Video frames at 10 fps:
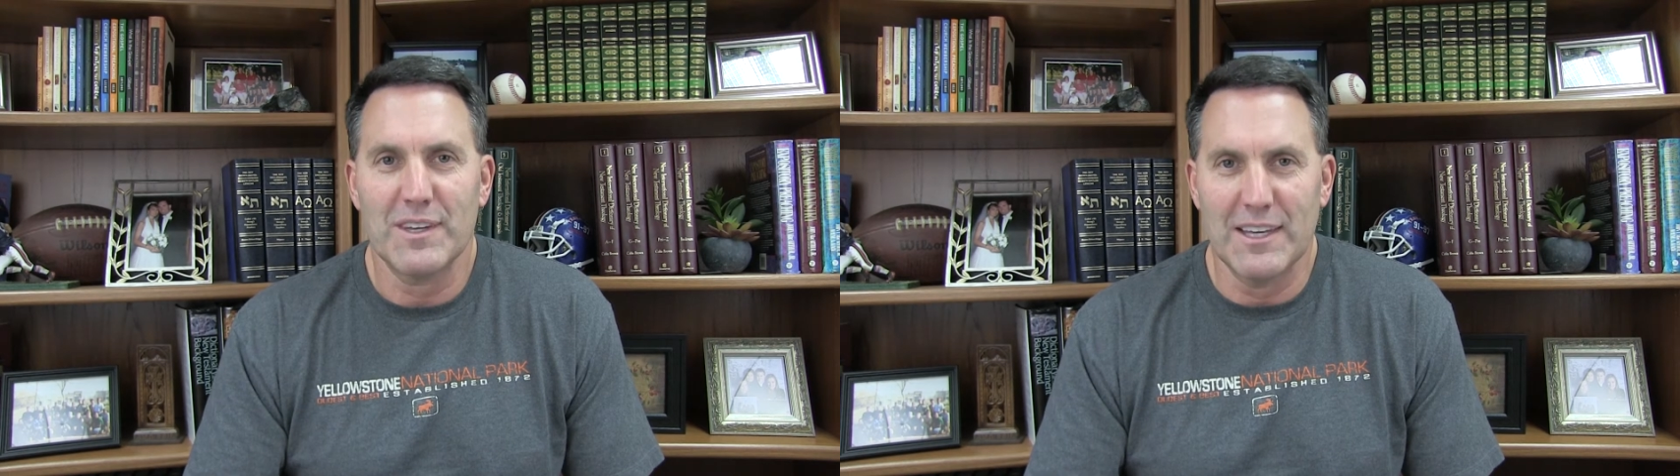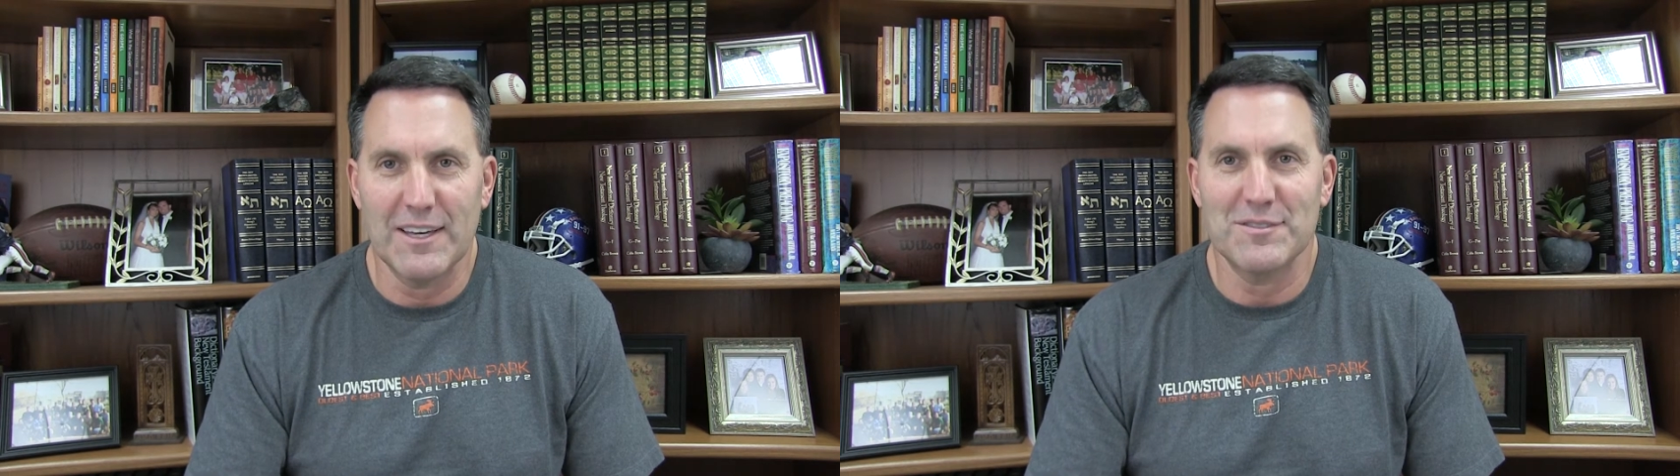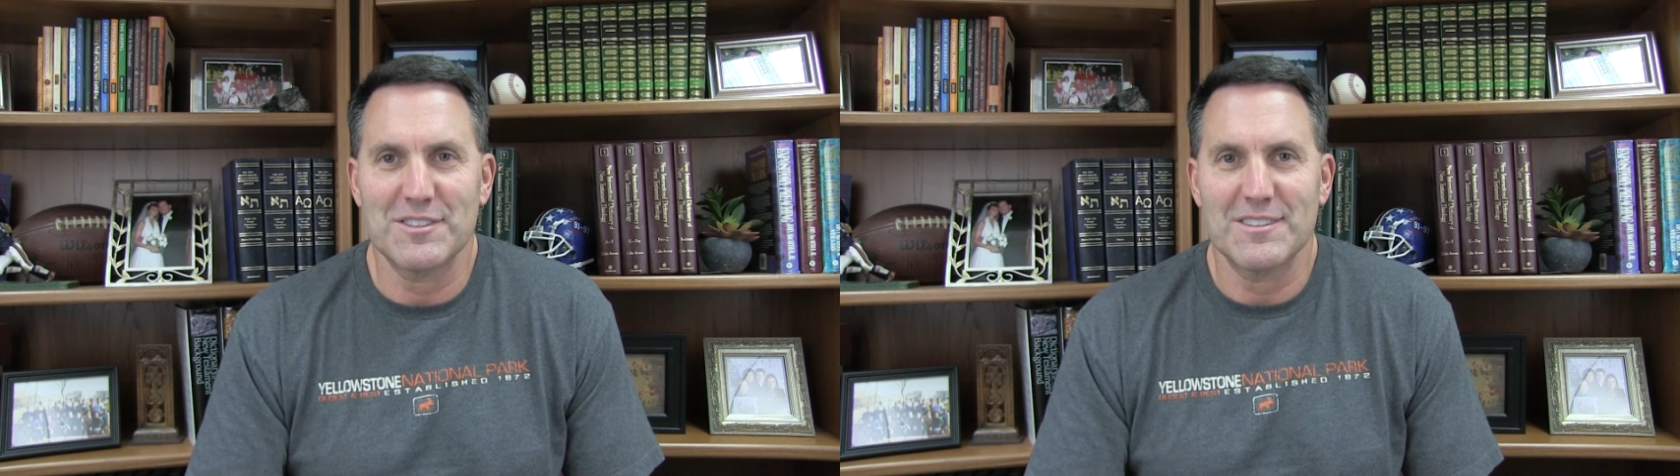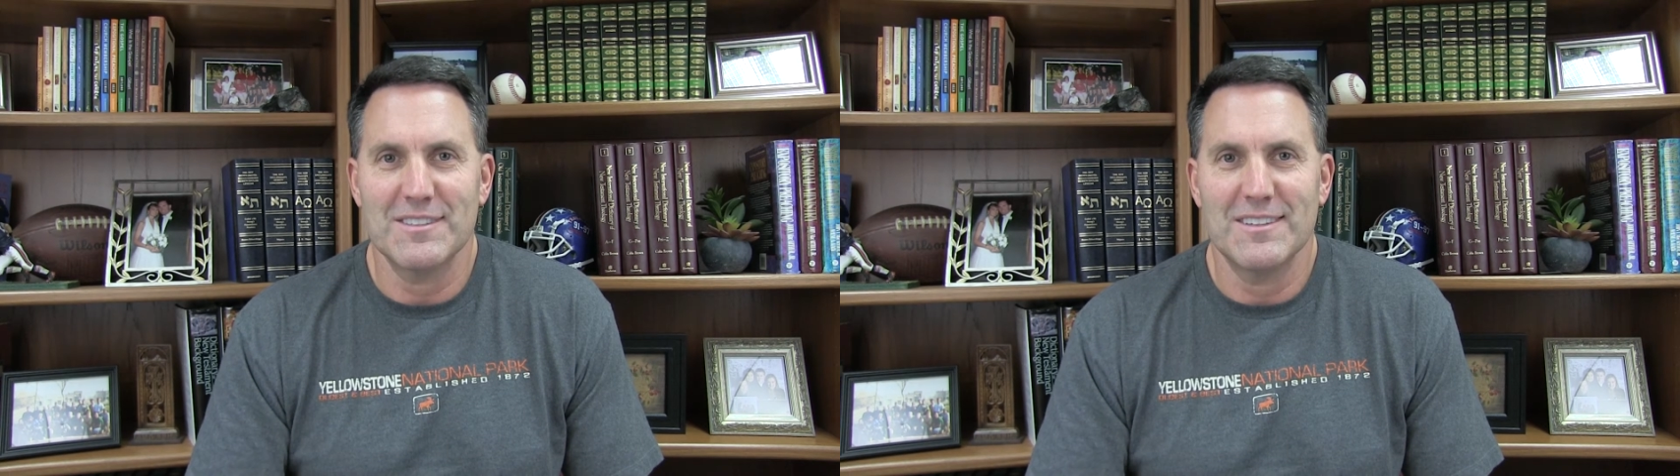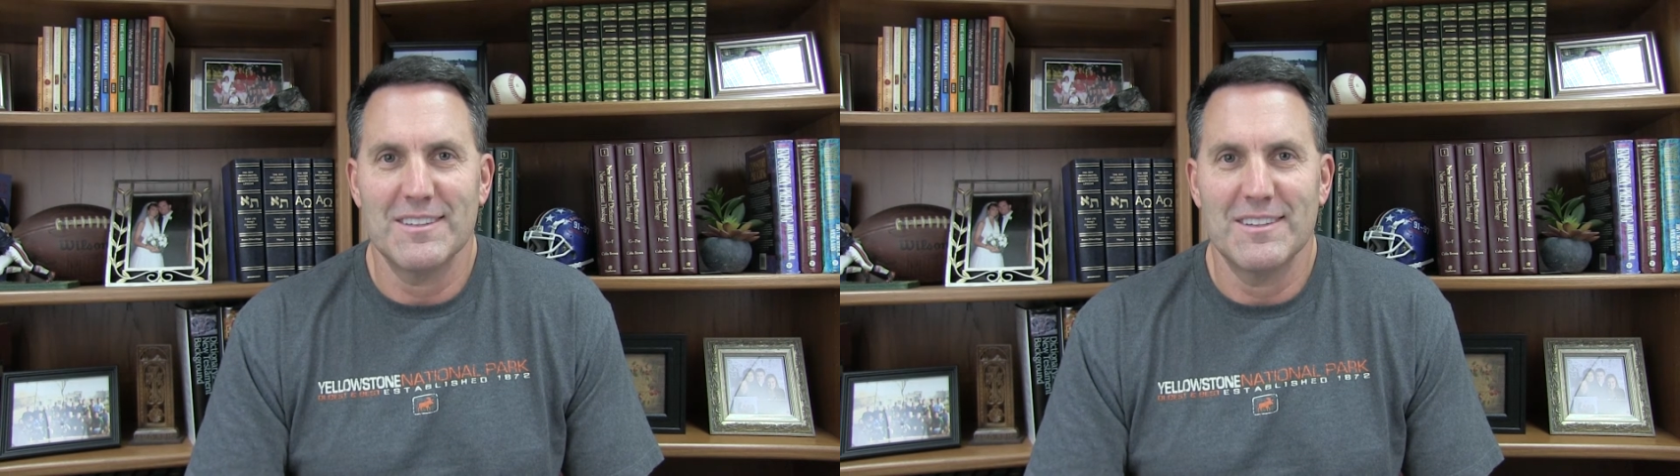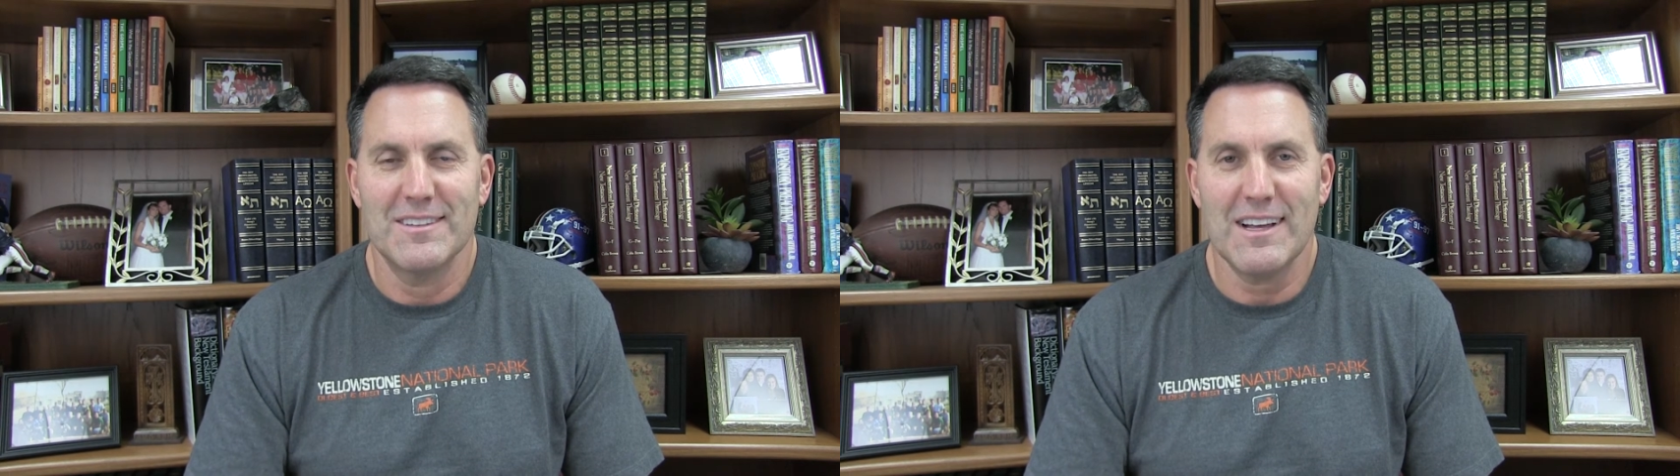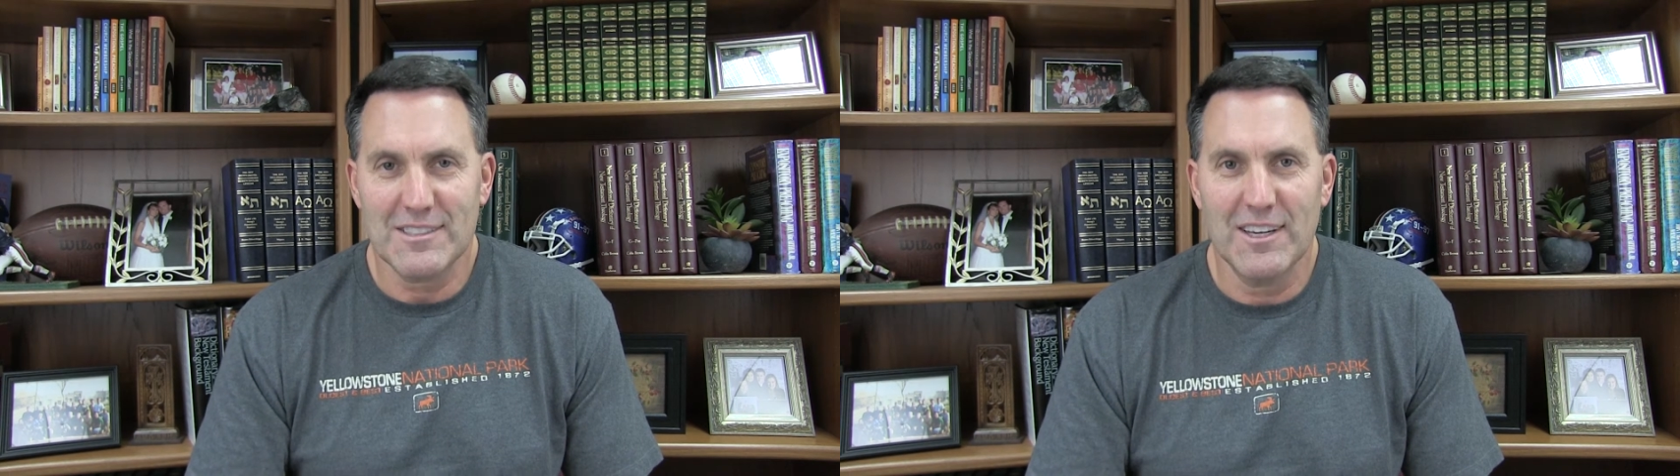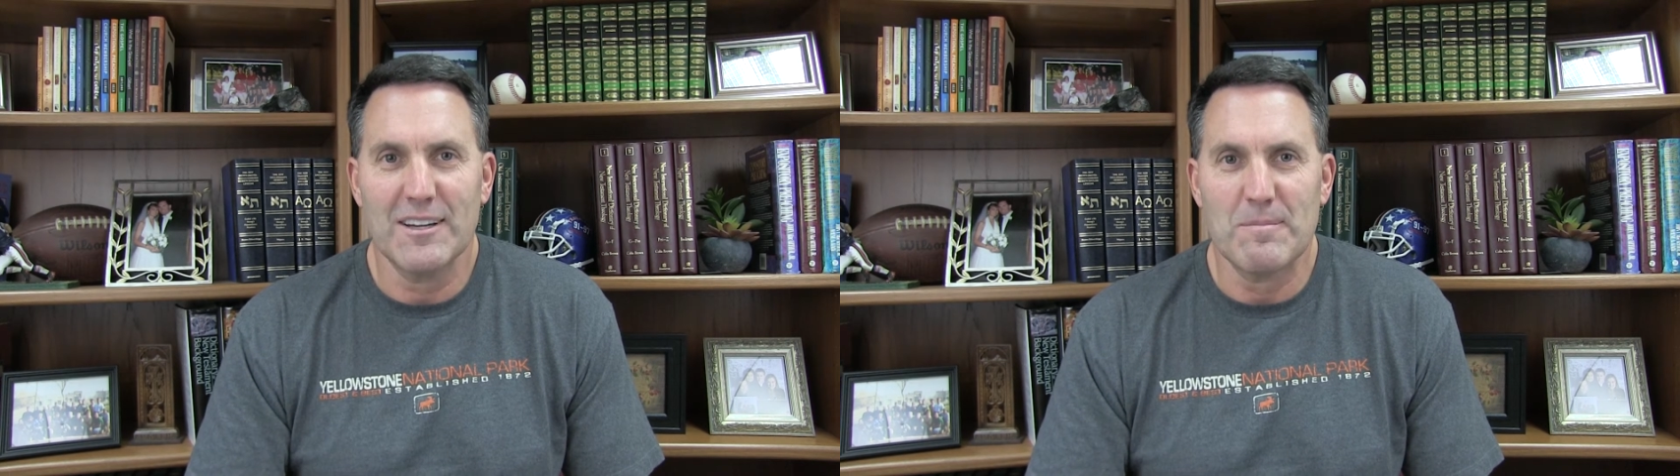gives. That's
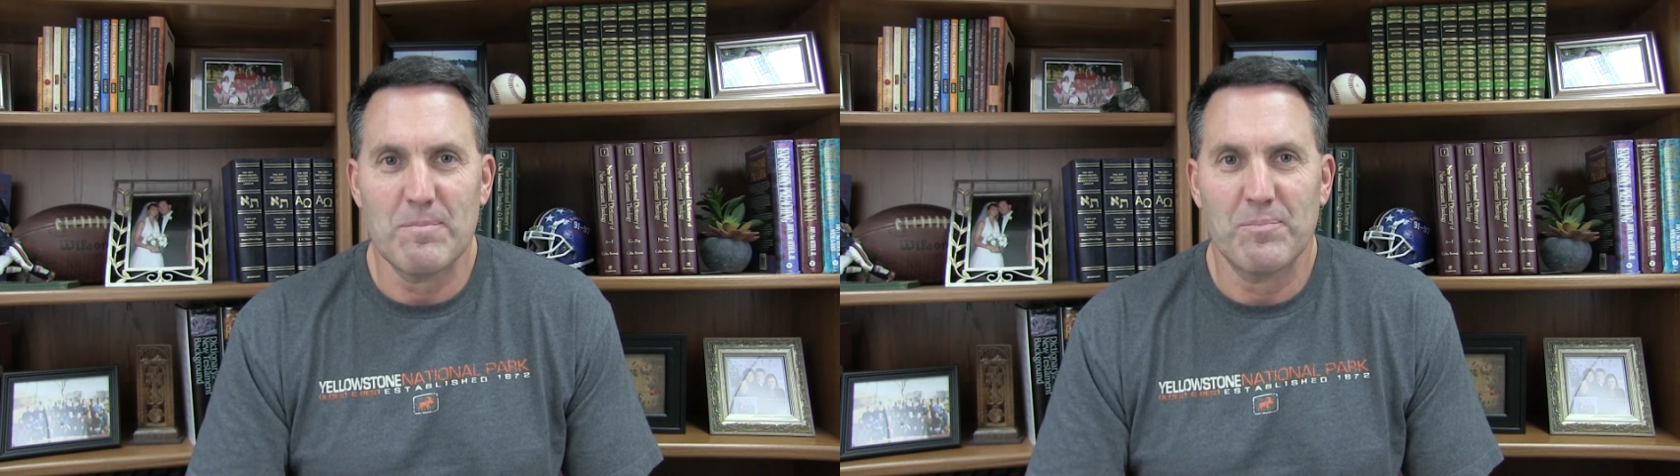good.